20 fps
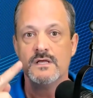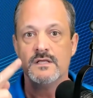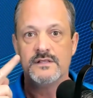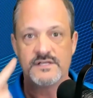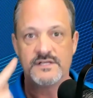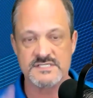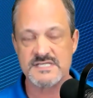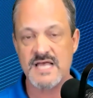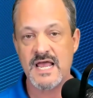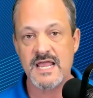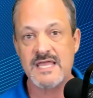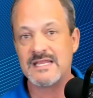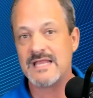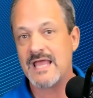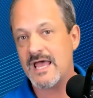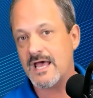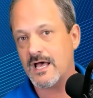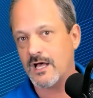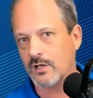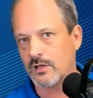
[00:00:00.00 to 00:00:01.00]
The second
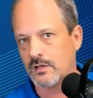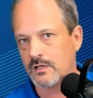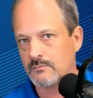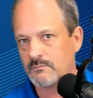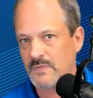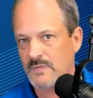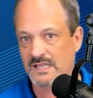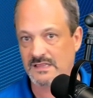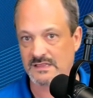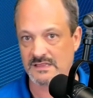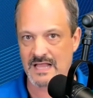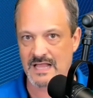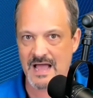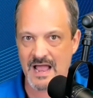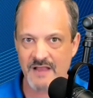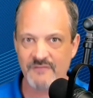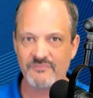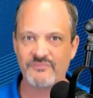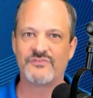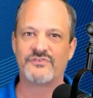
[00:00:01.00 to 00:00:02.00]
L,
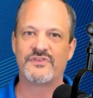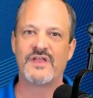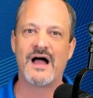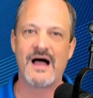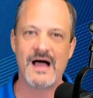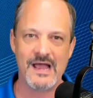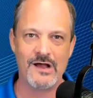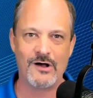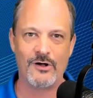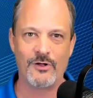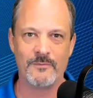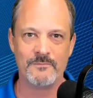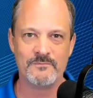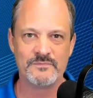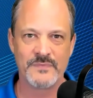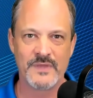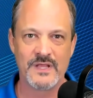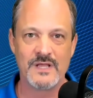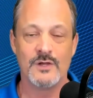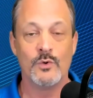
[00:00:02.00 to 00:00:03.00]
lifestyle.
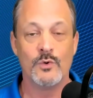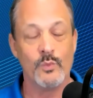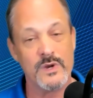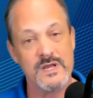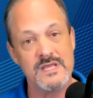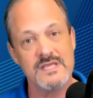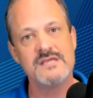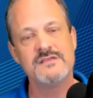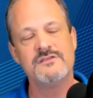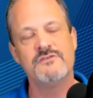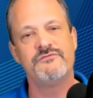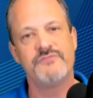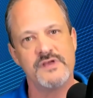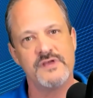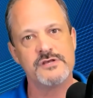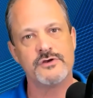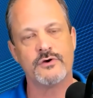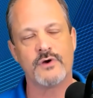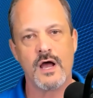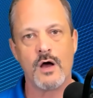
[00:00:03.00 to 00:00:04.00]
We need to
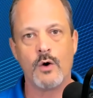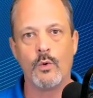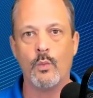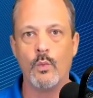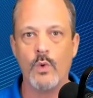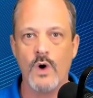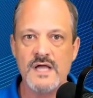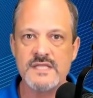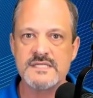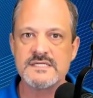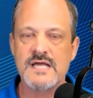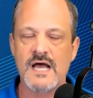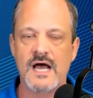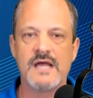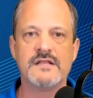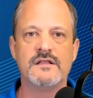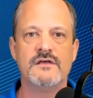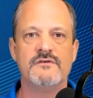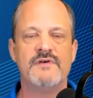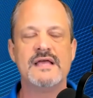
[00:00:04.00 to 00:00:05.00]
figure out what
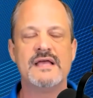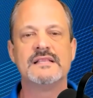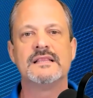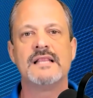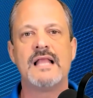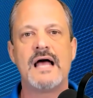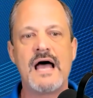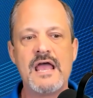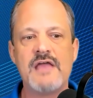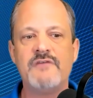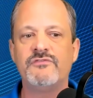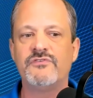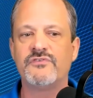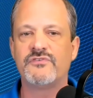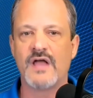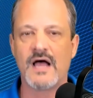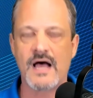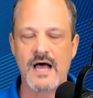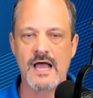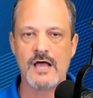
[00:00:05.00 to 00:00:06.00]
kind of a
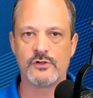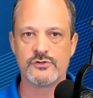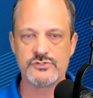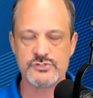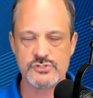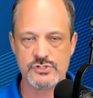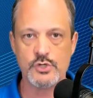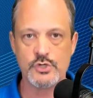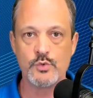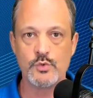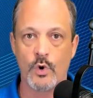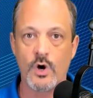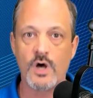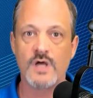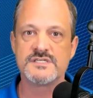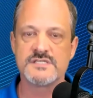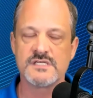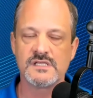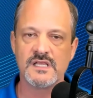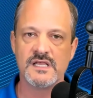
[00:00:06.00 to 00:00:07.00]
lifestyle do you
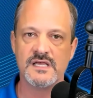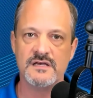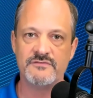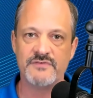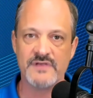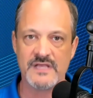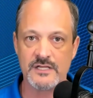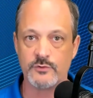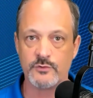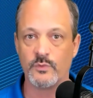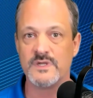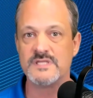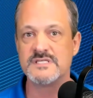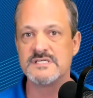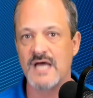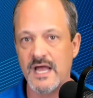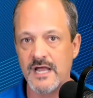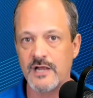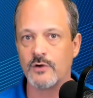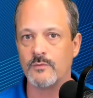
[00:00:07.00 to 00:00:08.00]
want to live in
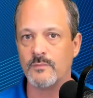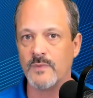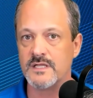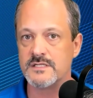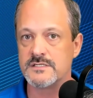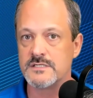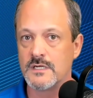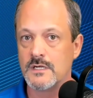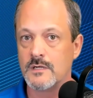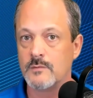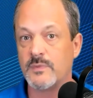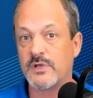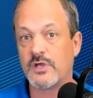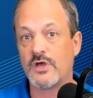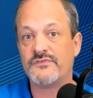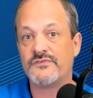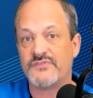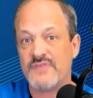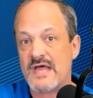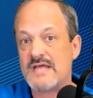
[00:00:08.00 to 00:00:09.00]
retirement,
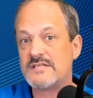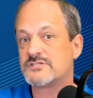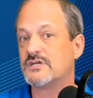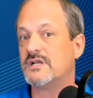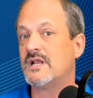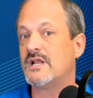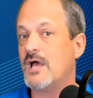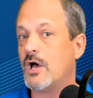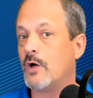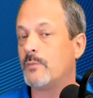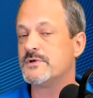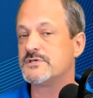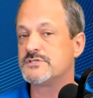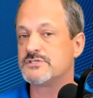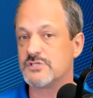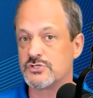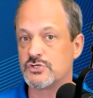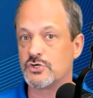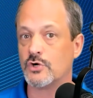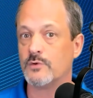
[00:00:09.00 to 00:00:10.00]
because that's going to help us
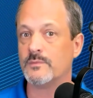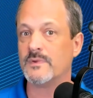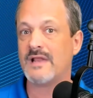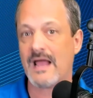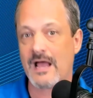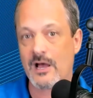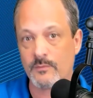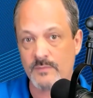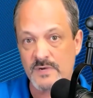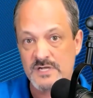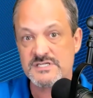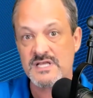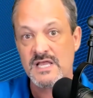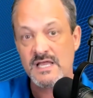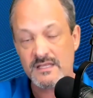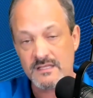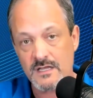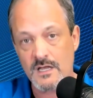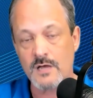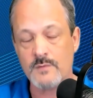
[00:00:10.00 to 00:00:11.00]
determine how much
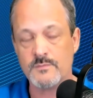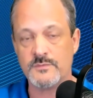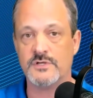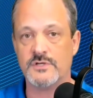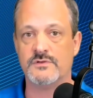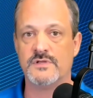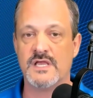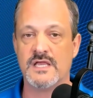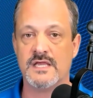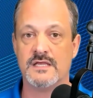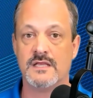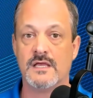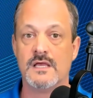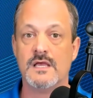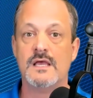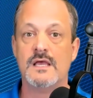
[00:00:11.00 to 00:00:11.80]
income you need,